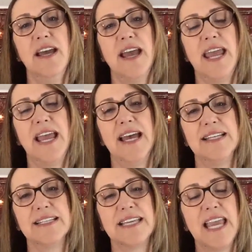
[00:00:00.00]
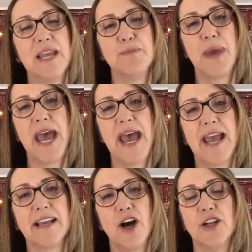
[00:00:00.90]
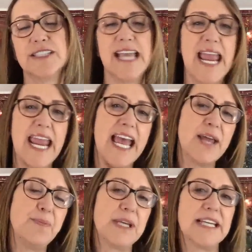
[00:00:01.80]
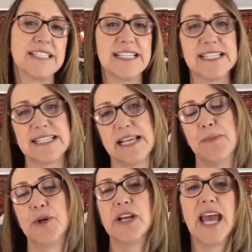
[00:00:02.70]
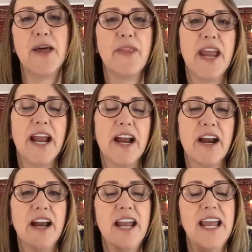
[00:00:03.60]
and came back all tan because it's summer down there.